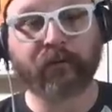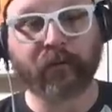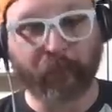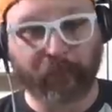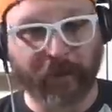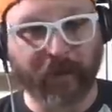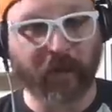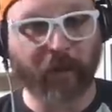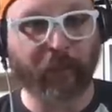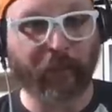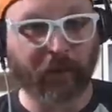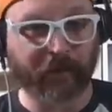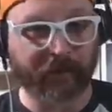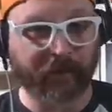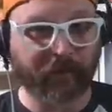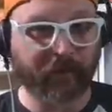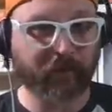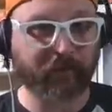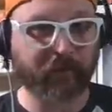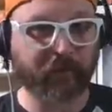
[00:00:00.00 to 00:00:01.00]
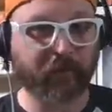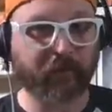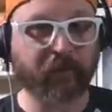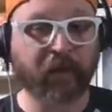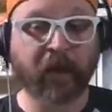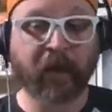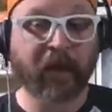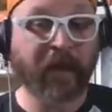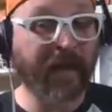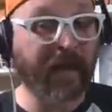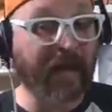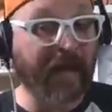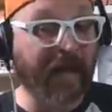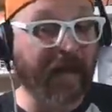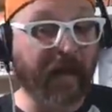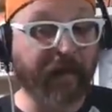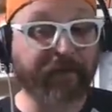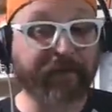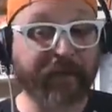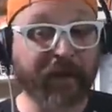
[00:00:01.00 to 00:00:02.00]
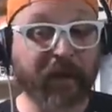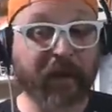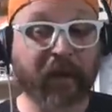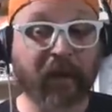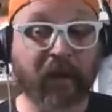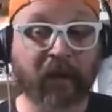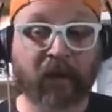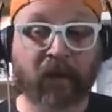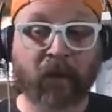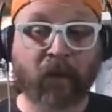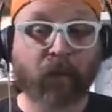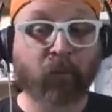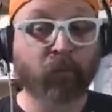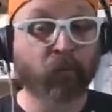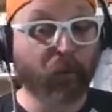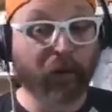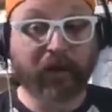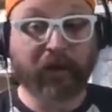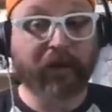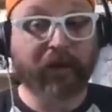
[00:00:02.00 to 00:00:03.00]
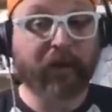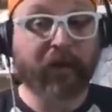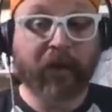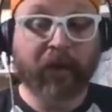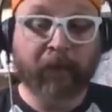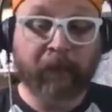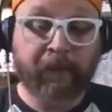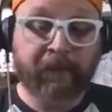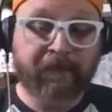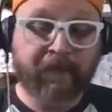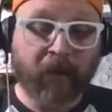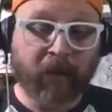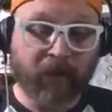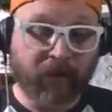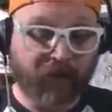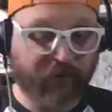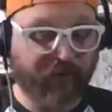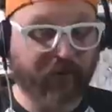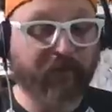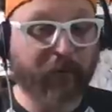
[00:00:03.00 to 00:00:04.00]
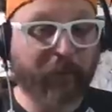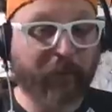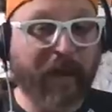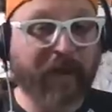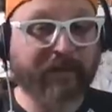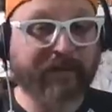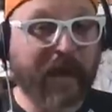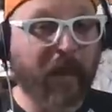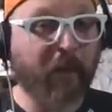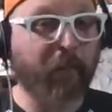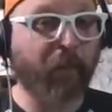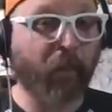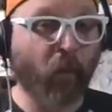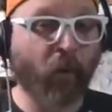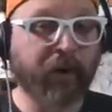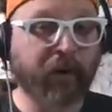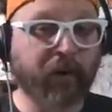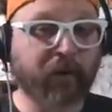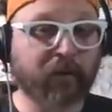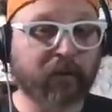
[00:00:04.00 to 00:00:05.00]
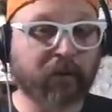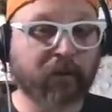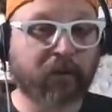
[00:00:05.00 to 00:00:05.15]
to pick apart the defense. And, and I think really since about that point,